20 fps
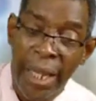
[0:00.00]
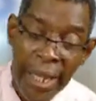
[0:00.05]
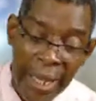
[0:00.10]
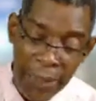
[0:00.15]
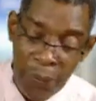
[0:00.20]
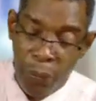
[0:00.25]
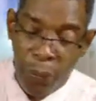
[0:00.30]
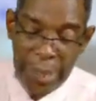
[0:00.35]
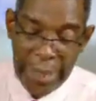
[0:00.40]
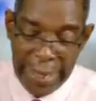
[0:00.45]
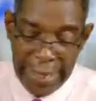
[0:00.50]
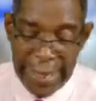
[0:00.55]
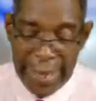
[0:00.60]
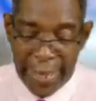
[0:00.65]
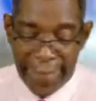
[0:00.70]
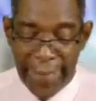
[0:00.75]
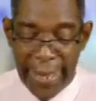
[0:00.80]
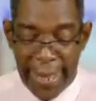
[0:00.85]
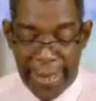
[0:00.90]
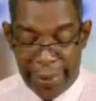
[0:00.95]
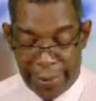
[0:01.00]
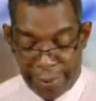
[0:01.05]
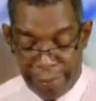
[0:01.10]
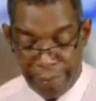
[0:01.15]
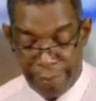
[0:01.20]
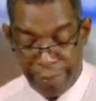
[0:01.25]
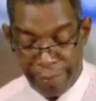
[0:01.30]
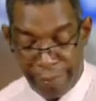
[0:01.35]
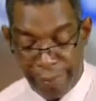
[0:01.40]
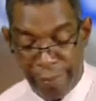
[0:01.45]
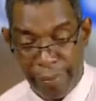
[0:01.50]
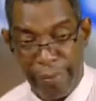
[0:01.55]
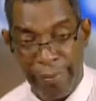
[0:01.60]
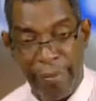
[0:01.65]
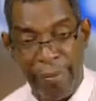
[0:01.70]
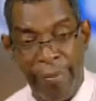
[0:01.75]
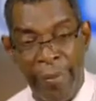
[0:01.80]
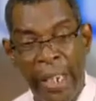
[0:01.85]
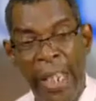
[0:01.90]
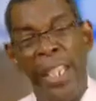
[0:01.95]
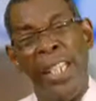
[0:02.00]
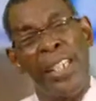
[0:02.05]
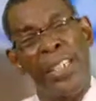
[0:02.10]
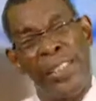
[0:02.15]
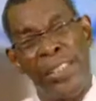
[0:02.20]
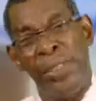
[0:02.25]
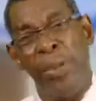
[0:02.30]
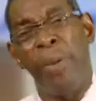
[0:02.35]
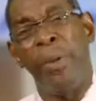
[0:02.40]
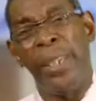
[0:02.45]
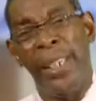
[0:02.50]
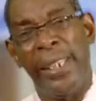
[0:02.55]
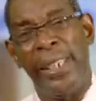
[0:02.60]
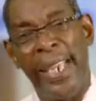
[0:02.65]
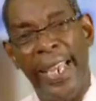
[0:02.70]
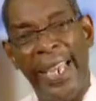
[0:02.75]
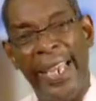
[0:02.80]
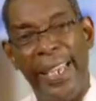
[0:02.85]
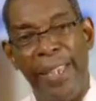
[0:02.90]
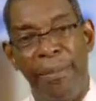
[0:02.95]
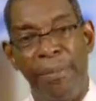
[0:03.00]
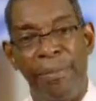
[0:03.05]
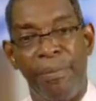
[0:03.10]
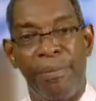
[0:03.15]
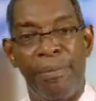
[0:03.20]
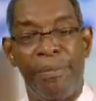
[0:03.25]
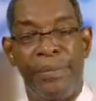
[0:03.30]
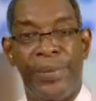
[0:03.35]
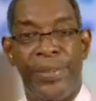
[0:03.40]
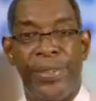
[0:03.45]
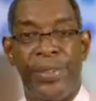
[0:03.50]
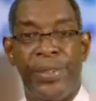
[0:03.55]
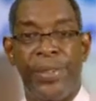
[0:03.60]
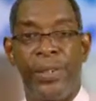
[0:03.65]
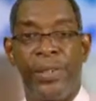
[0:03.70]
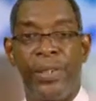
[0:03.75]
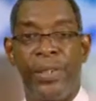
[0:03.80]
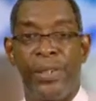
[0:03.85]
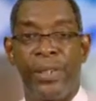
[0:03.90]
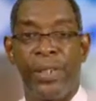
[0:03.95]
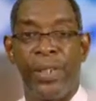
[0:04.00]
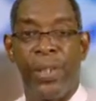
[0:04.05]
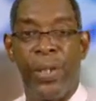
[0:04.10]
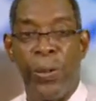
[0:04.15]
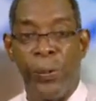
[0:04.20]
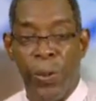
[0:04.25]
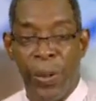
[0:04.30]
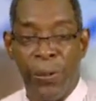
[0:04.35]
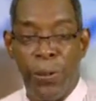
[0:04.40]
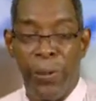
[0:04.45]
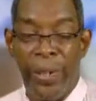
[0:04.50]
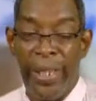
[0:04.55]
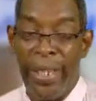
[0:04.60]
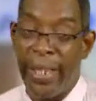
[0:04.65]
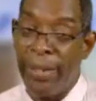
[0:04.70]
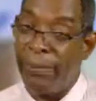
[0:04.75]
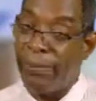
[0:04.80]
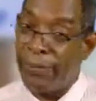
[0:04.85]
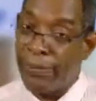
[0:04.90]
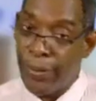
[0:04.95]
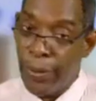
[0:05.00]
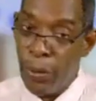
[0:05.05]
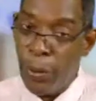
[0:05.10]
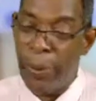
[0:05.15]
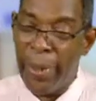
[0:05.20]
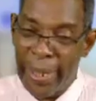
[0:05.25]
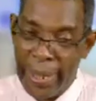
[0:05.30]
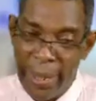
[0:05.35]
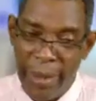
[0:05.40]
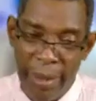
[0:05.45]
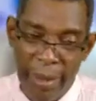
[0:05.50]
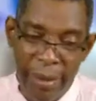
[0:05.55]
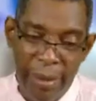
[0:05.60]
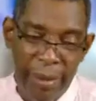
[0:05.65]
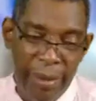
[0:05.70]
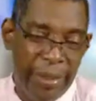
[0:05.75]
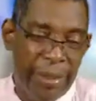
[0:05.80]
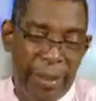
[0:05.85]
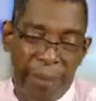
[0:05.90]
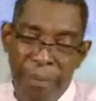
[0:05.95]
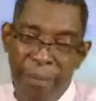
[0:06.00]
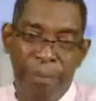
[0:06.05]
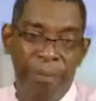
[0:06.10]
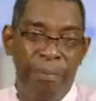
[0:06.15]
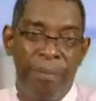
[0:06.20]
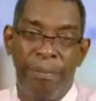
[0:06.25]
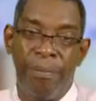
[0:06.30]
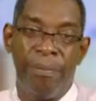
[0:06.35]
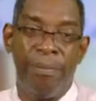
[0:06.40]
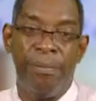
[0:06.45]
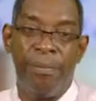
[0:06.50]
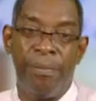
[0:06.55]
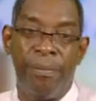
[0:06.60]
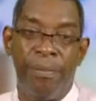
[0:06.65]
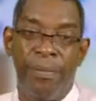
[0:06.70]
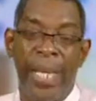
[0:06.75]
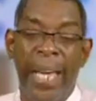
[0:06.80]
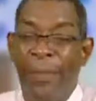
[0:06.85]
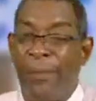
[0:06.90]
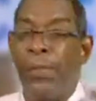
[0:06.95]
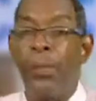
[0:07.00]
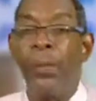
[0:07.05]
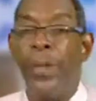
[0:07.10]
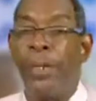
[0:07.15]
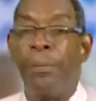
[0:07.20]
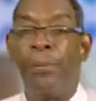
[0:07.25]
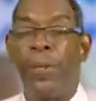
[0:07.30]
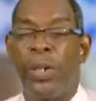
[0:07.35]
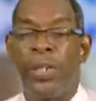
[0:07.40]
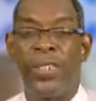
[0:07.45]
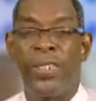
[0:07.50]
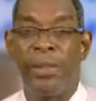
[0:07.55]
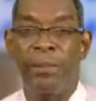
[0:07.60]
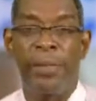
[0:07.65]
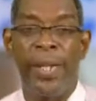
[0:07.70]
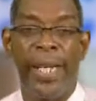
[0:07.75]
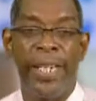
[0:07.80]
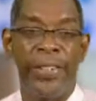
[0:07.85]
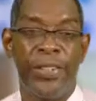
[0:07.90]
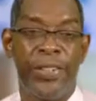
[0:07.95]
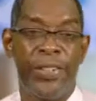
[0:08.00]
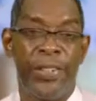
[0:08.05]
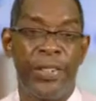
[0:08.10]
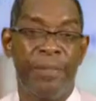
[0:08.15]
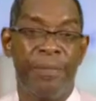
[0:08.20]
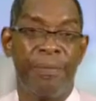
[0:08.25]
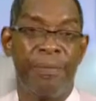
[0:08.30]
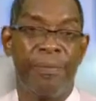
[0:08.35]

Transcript: And we hear that so many times when we are viewing some heavyweight boxing match.